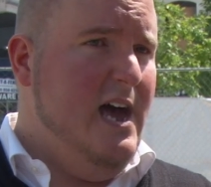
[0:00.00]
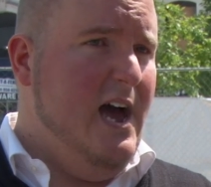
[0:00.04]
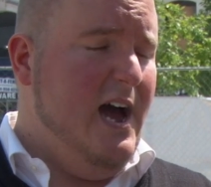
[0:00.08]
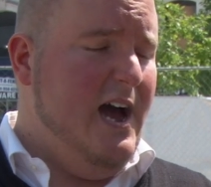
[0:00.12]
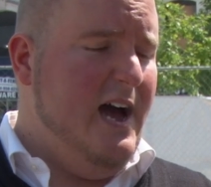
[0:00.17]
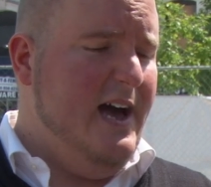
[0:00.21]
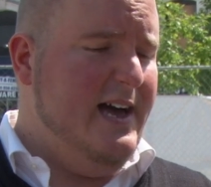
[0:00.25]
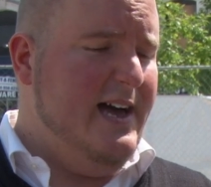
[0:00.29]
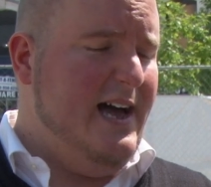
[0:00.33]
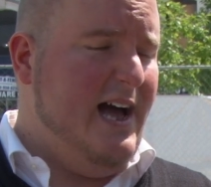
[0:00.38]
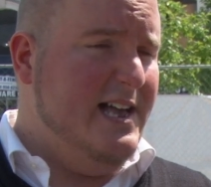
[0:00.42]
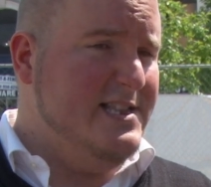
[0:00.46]

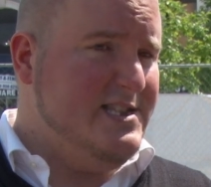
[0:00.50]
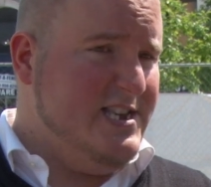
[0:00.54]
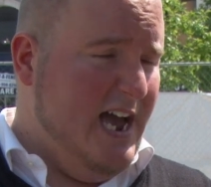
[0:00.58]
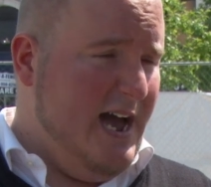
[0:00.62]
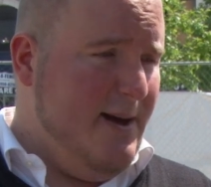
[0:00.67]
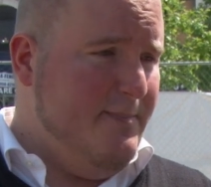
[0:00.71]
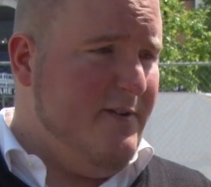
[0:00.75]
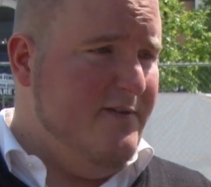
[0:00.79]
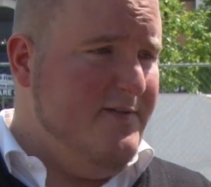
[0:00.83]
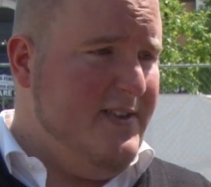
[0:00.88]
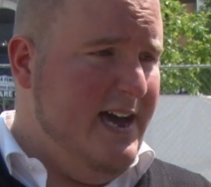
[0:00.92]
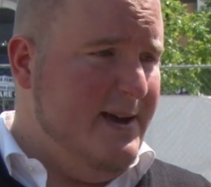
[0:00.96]
Uh, on
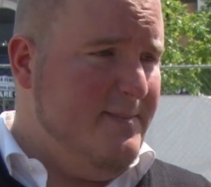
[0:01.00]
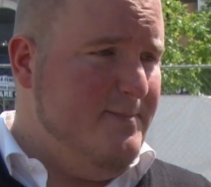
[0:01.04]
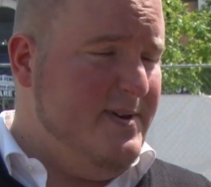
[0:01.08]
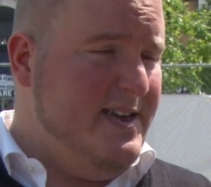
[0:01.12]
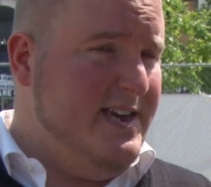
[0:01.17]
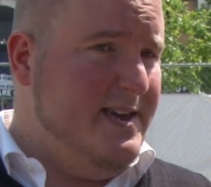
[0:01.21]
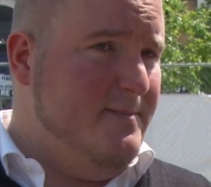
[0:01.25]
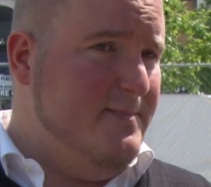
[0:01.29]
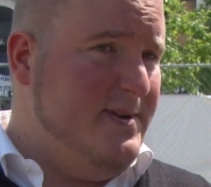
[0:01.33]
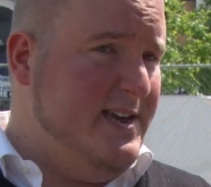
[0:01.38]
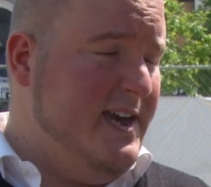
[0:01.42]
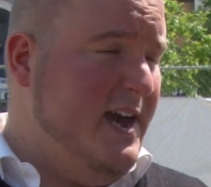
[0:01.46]
top of that,
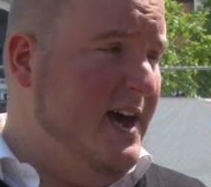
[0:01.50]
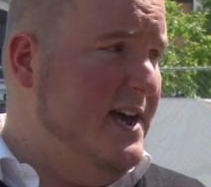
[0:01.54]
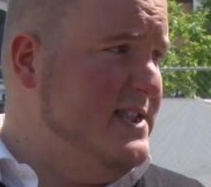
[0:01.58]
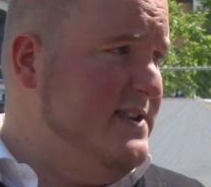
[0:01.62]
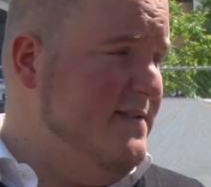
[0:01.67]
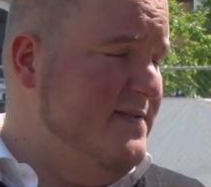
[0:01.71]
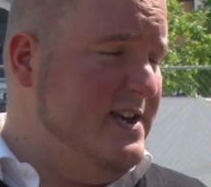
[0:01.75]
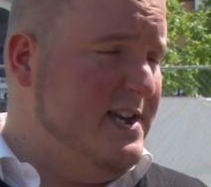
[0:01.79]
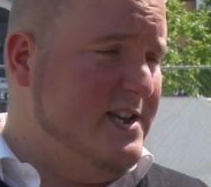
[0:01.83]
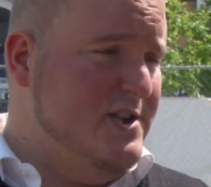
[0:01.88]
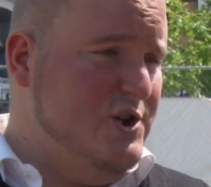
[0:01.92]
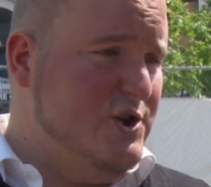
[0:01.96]
be because
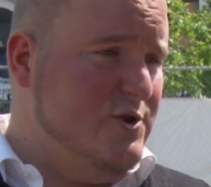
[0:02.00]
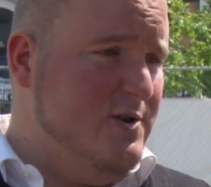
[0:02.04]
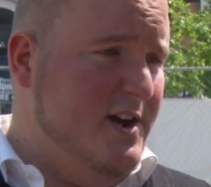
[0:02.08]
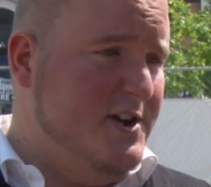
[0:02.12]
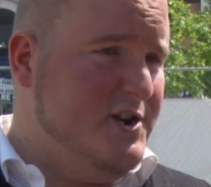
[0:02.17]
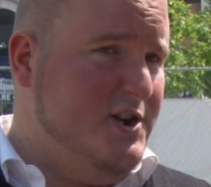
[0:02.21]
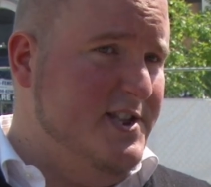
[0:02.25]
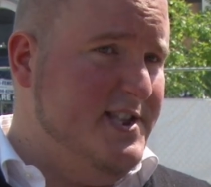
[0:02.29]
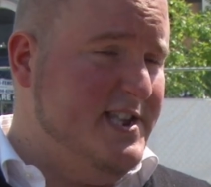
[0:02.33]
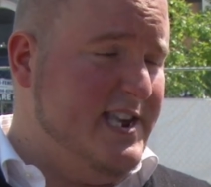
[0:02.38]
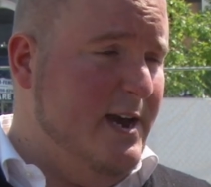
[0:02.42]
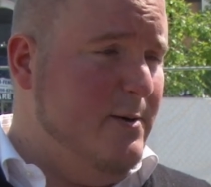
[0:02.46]
of the
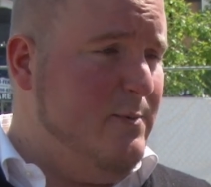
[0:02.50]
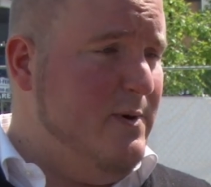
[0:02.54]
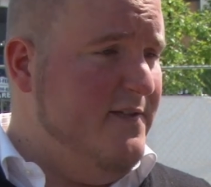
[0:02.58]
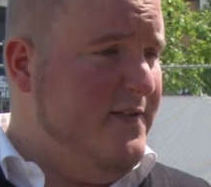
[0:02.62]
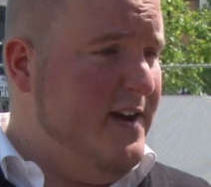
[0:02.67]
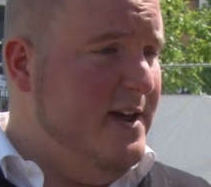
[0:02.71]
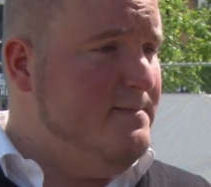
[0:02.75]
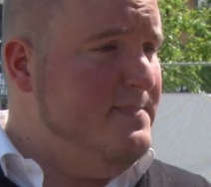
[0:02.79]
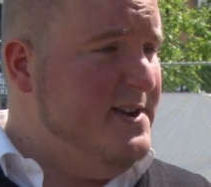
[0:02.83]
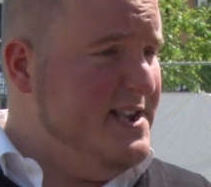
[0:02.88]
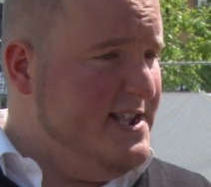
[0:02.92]
construction site, we've had